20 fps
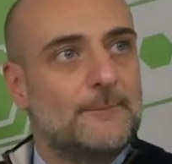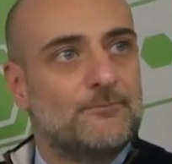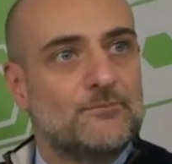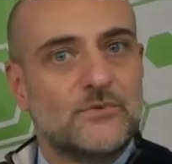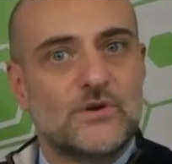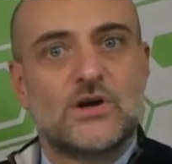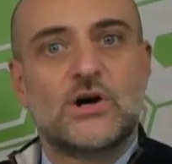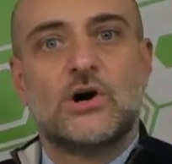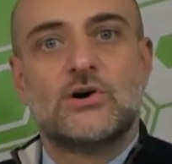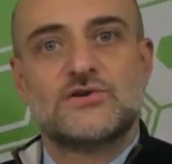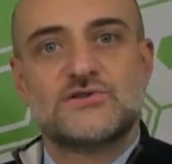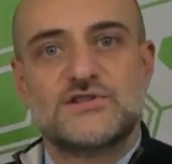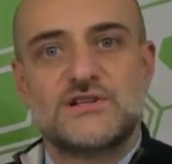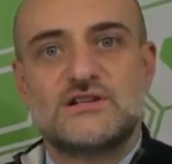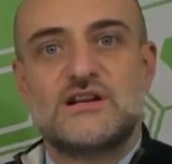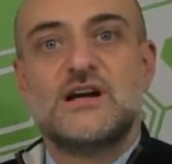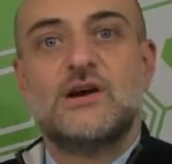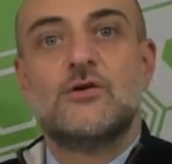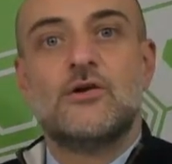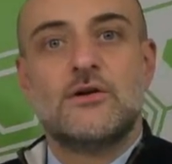
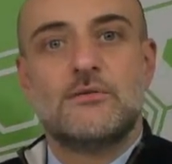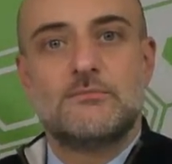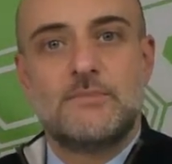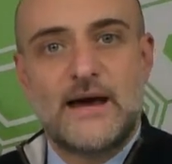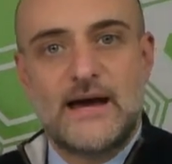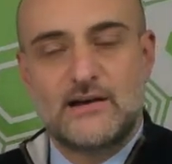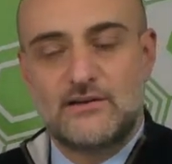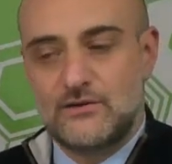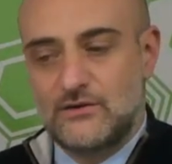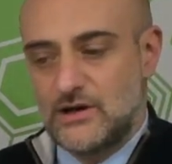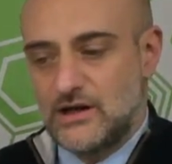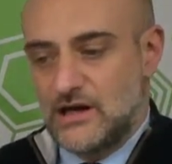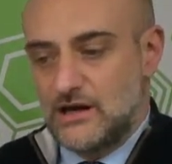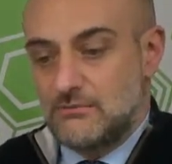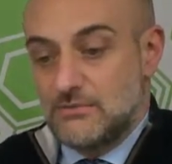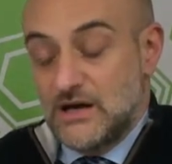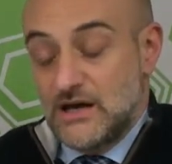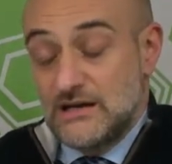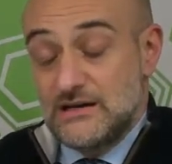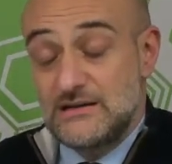constantly going back to the
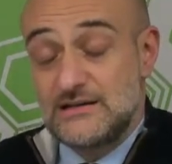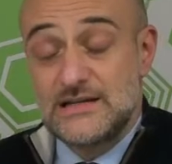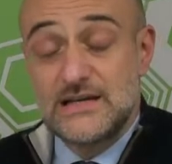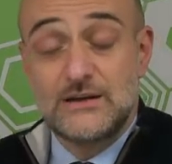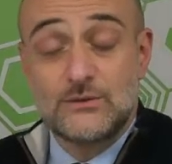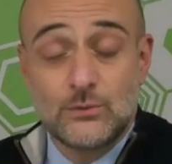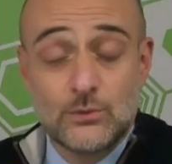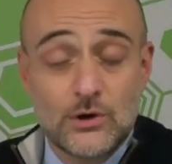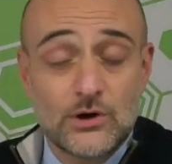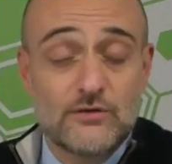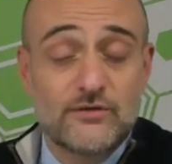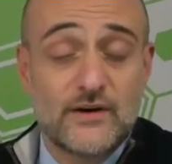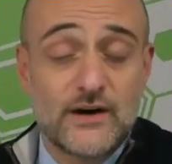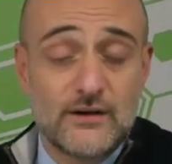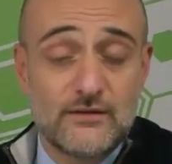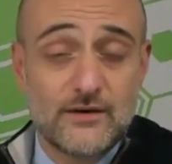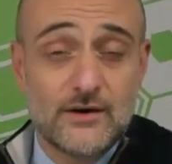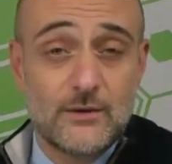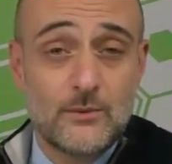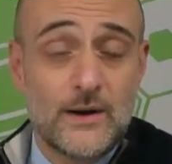game. And it did work very,
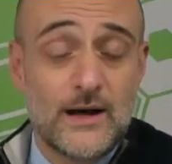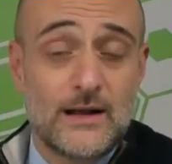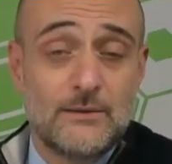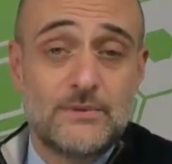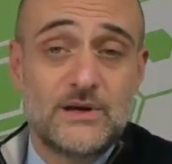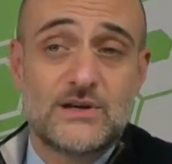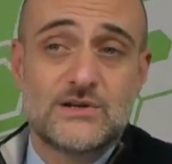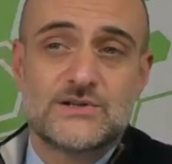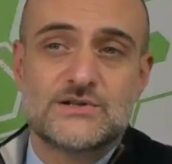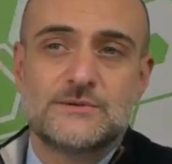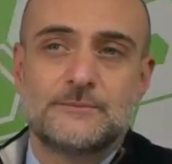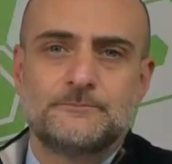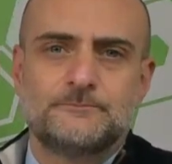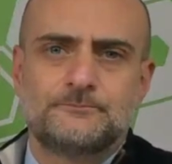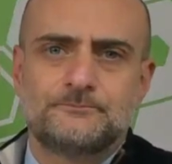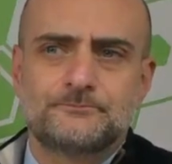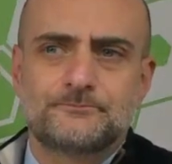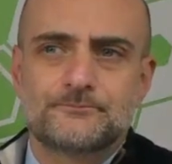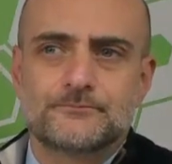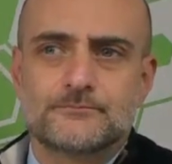very well, because
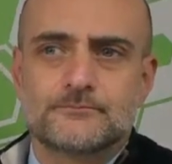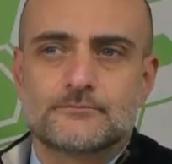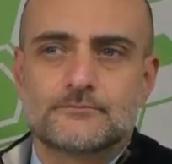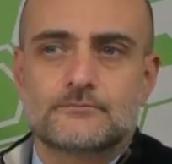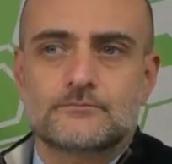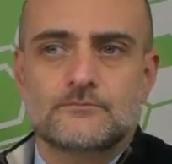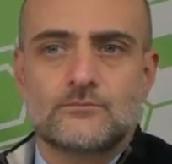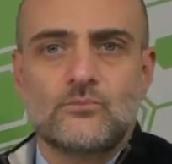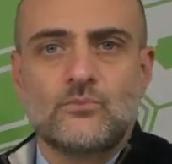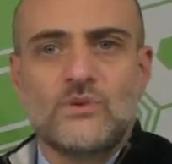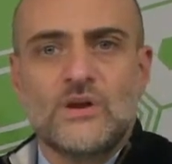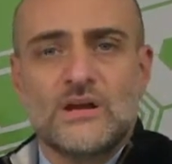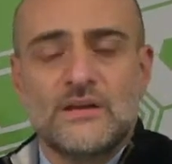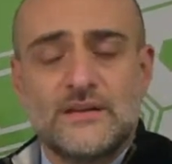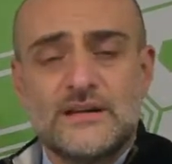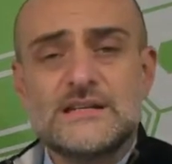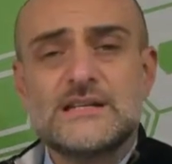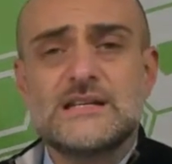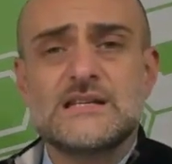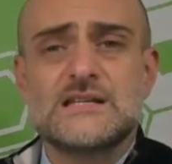
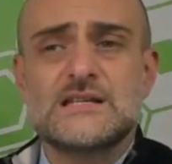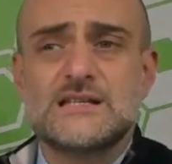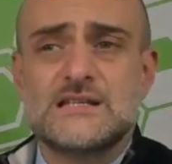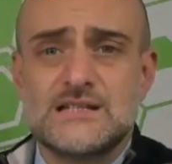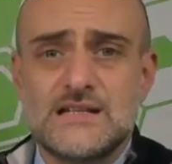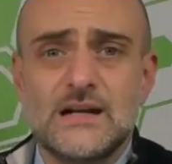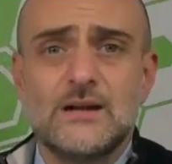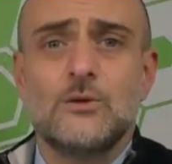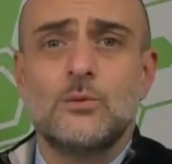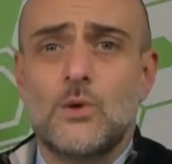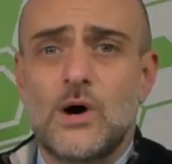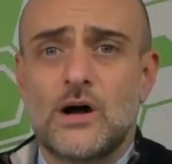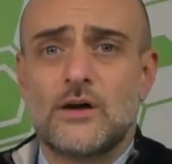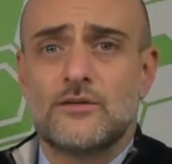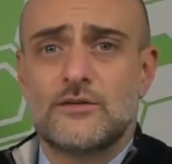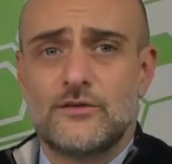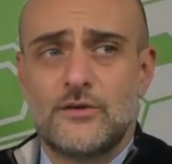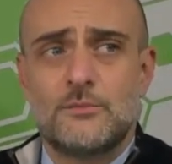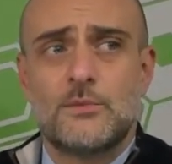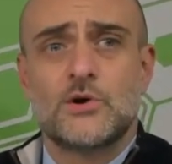this is still one
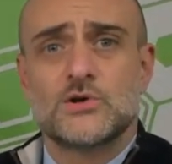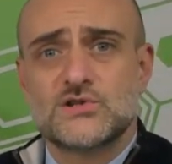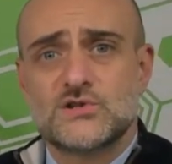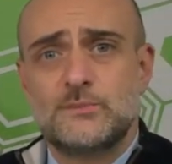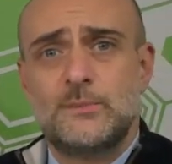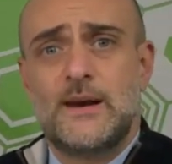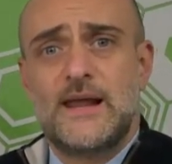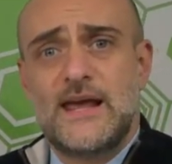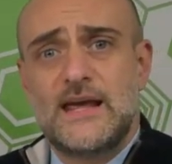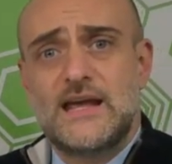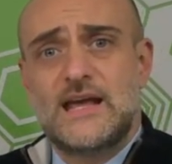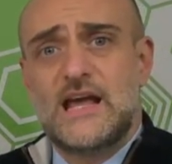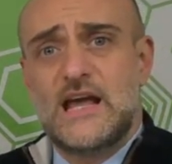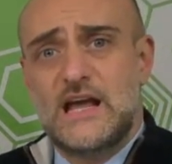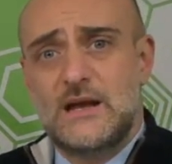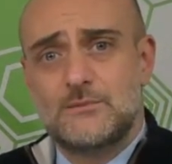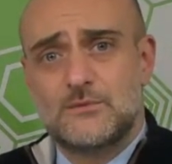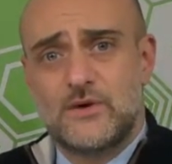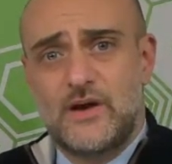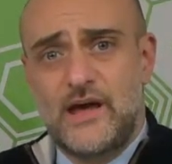of the most played
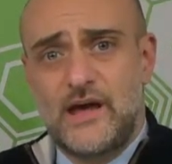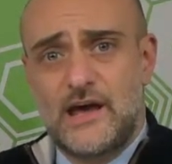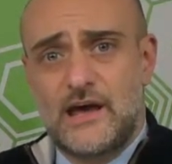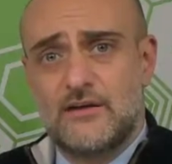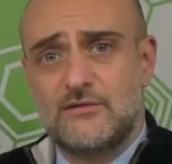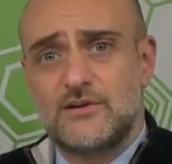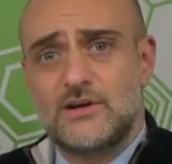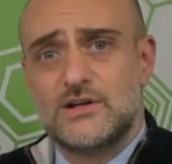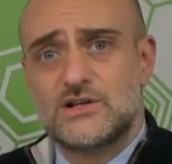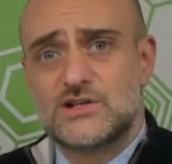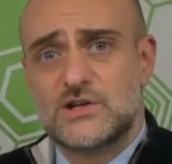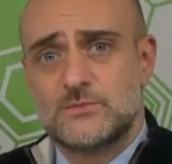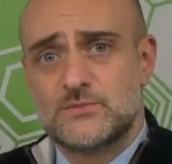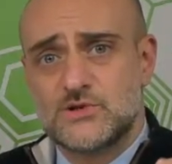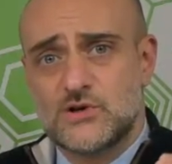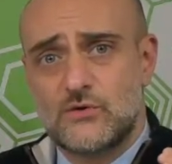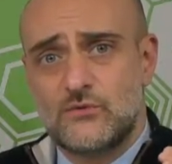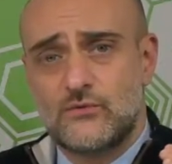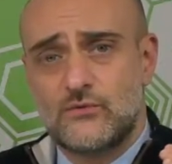games we have in terms of